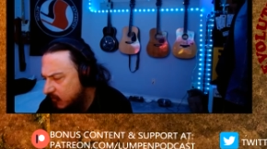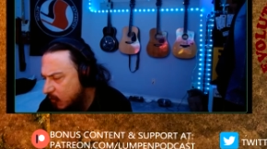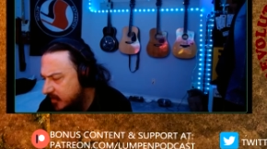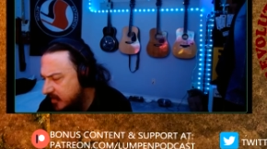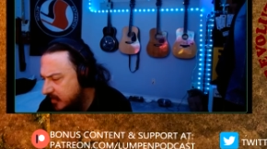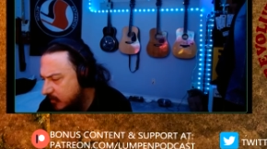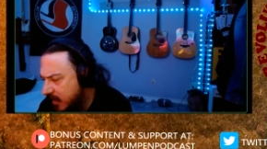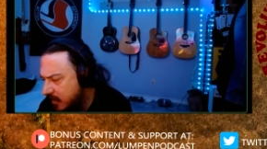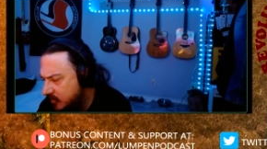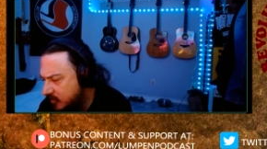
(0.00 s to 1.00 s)

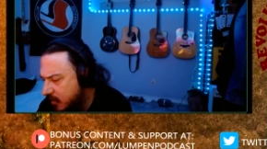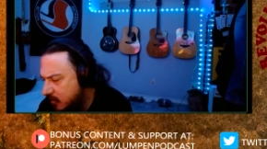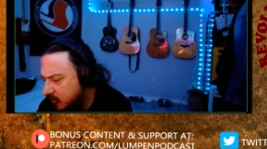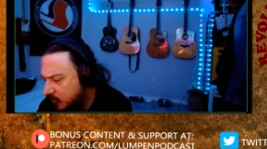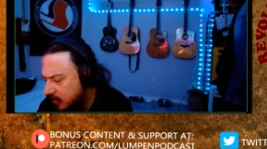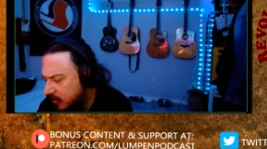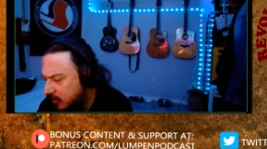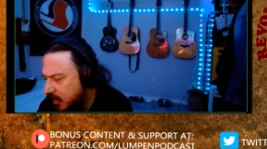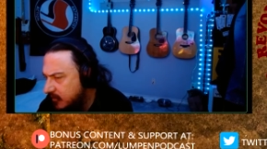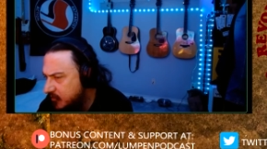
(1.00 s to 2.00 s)
$14,000 on
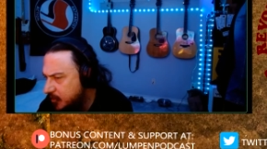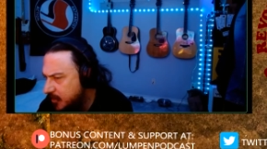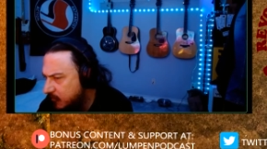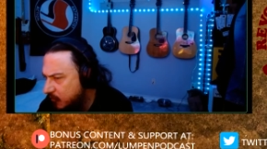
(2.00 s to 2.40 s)
a live stream